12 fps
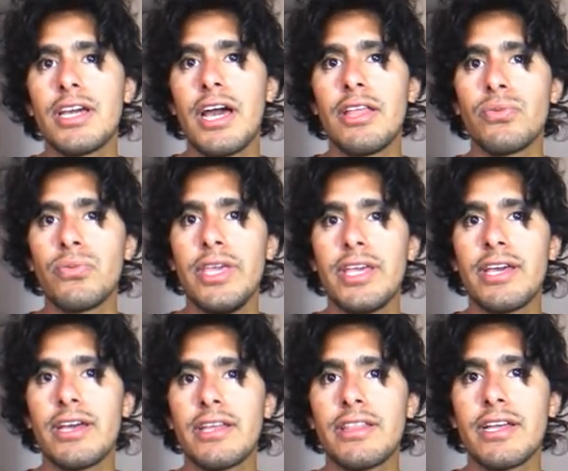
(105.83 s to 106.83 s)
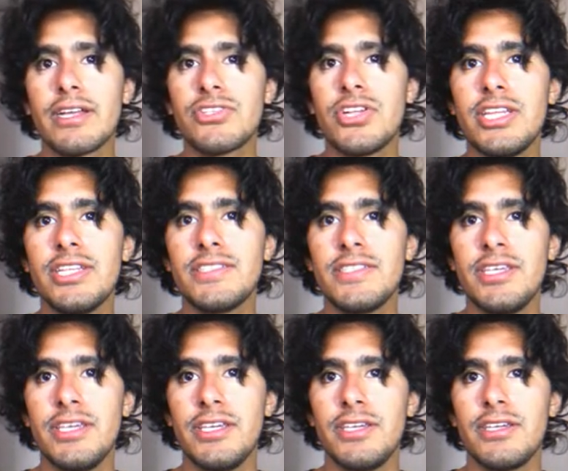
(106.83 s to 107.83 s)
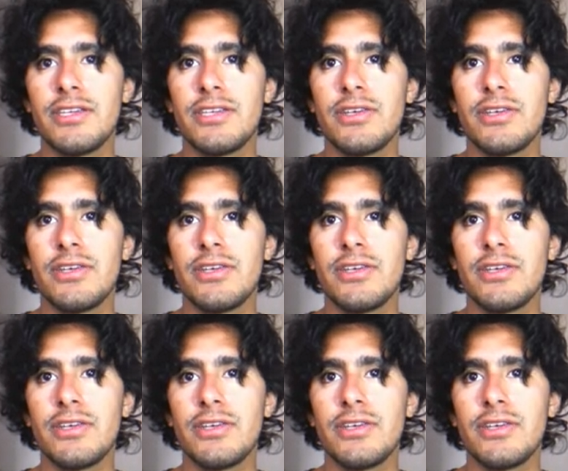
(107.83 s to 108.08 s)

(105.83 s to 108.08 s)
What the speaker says: and we can actually see